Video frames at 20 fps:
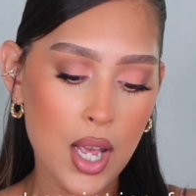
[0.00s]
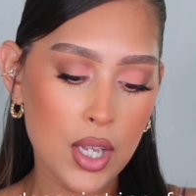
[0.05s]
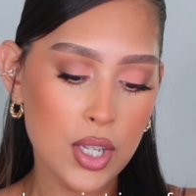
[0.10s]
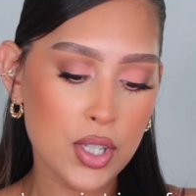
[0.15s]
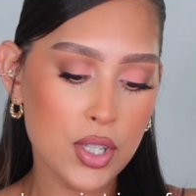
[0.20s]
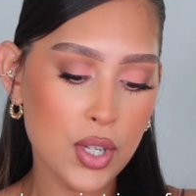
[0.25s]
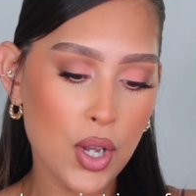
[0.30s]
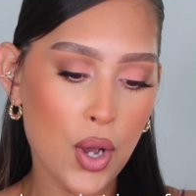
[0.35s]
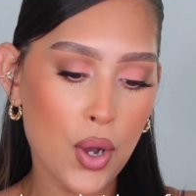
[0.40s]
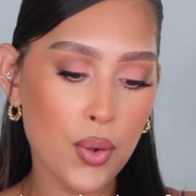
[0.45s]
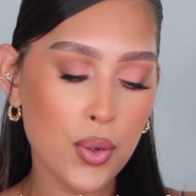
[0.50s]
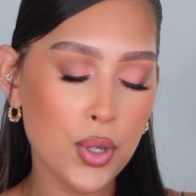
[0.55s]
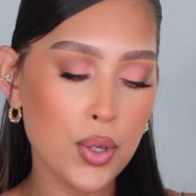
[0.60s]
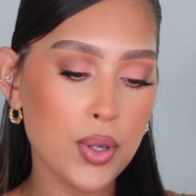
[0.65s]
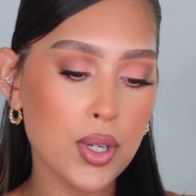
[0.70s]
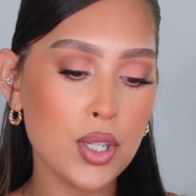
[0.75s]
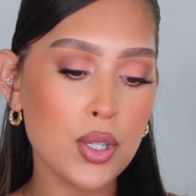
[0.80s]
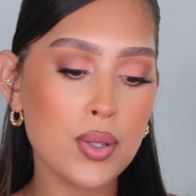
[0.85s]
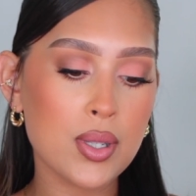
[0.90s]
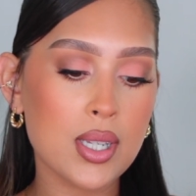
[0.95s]
So
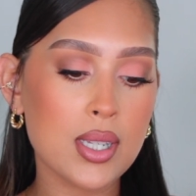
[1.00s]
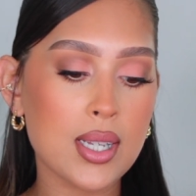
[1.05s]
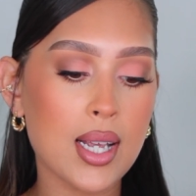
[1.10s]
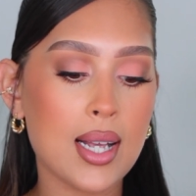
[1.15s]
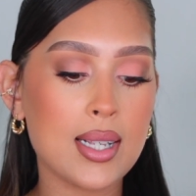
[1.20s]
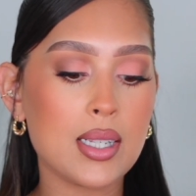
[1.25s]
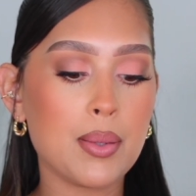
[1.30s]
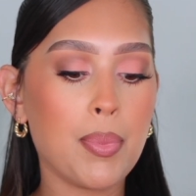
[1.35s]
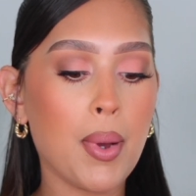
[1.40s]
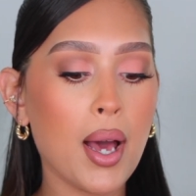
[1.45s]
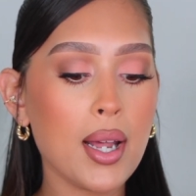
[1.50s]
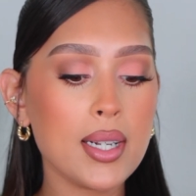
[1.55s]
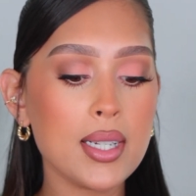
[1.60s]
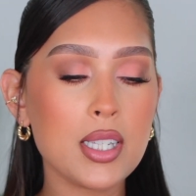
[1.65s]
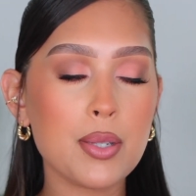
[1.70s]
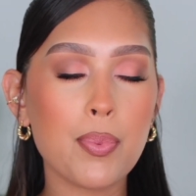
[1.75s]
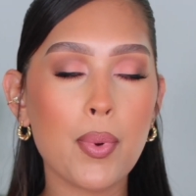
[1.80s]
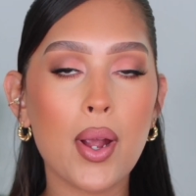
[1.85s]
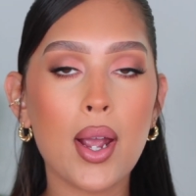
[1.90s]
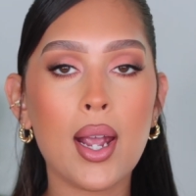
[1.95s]
you can use this as a body
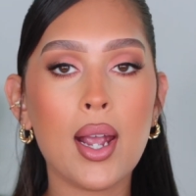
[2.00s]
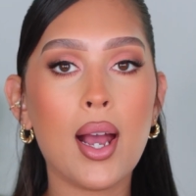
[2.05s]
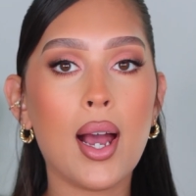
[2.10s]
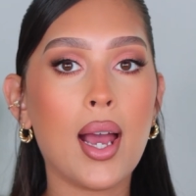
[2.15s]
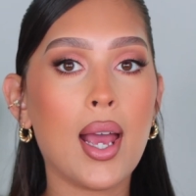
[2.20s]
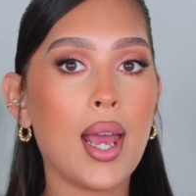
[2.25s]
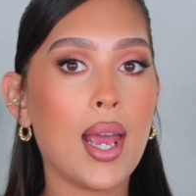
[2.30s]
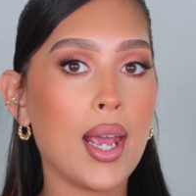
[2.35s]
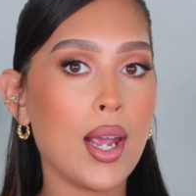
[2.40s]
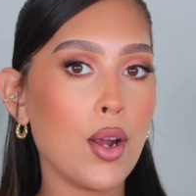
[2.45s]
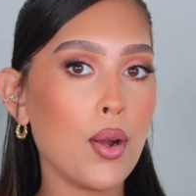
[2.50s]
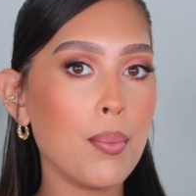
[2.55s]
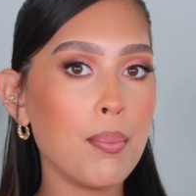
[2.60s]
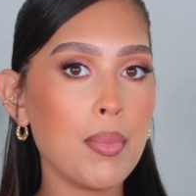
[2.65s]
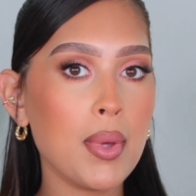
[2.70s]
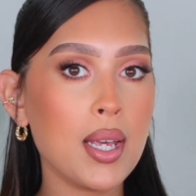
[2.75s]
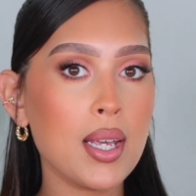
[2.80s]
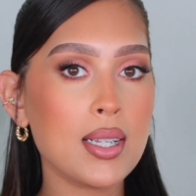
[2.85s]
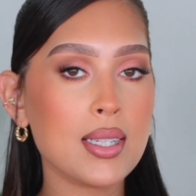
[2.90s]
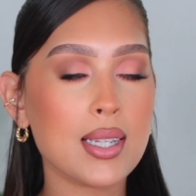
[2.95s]
spray, a hair
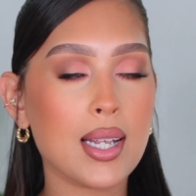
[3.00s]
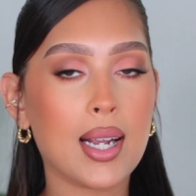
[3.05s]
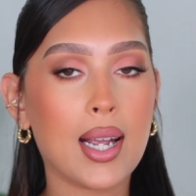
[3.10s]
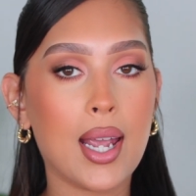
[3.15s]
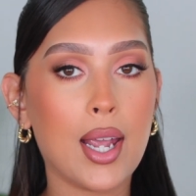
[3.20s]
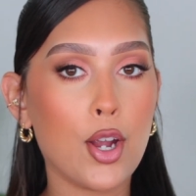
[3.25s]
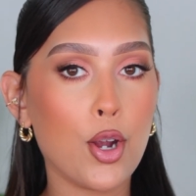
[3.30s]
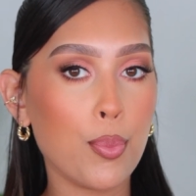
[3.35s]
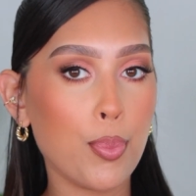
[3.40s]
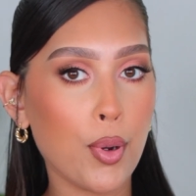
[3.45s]
mist, like a hair